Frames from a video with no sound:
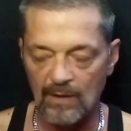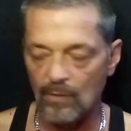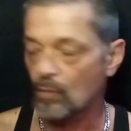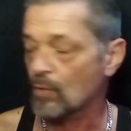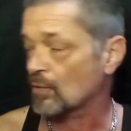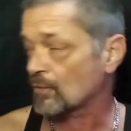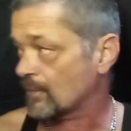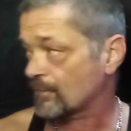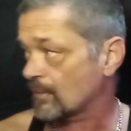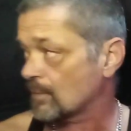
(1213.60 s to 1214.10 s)
I
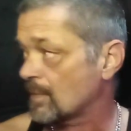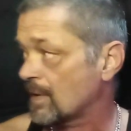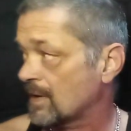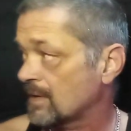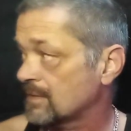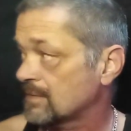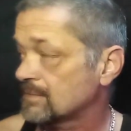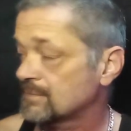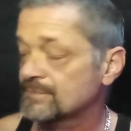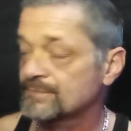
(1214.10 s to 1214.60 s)
work for
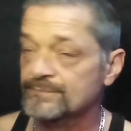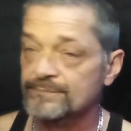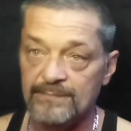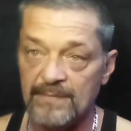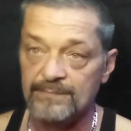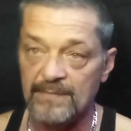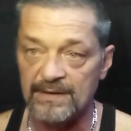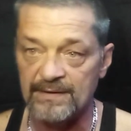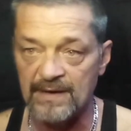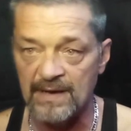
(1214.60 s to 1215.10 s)
my,
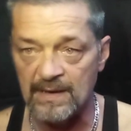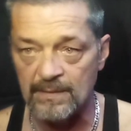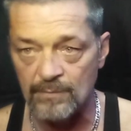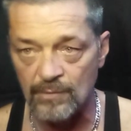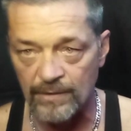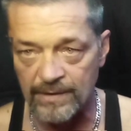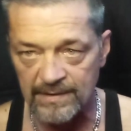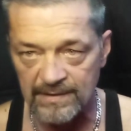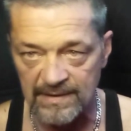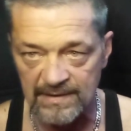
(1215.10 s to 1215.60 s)
my
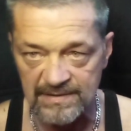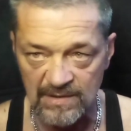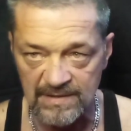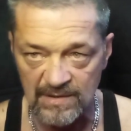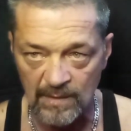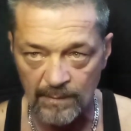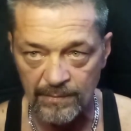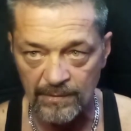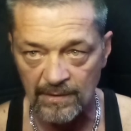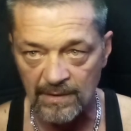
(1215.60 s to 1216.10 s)
neighbor. He needs
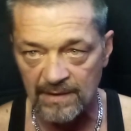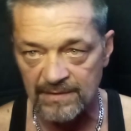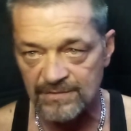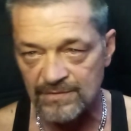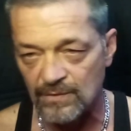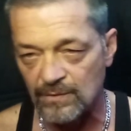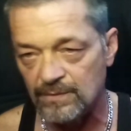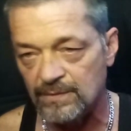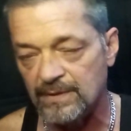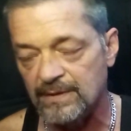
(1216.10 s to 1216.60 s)
help a
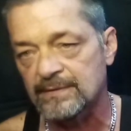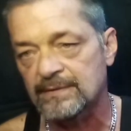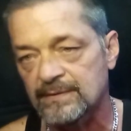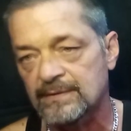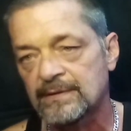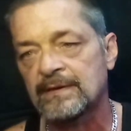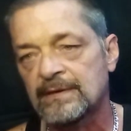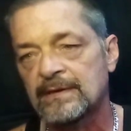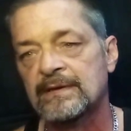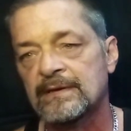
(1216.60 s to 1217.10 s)
lot, so
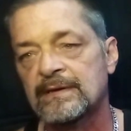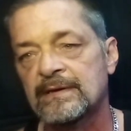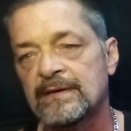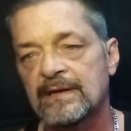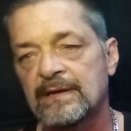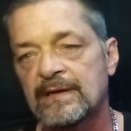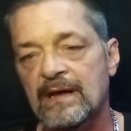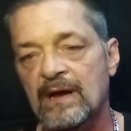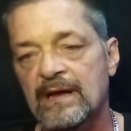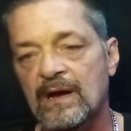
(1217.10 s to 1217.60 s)
uh,
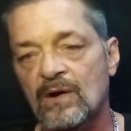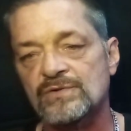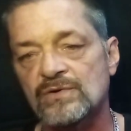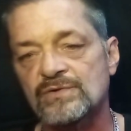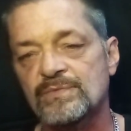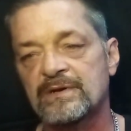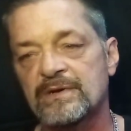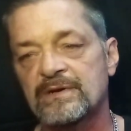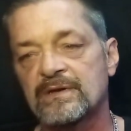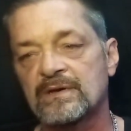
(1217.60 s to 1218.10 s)
he
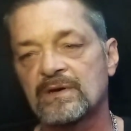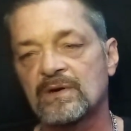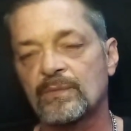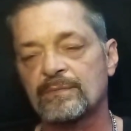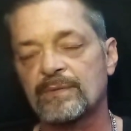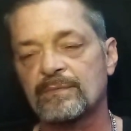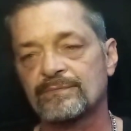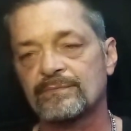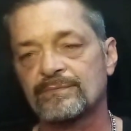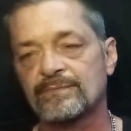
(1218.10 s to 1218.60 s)
hires me to
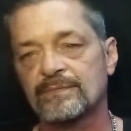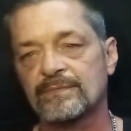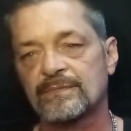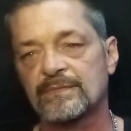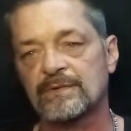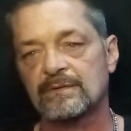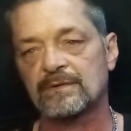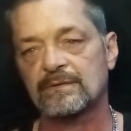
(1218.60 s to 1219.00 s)
help him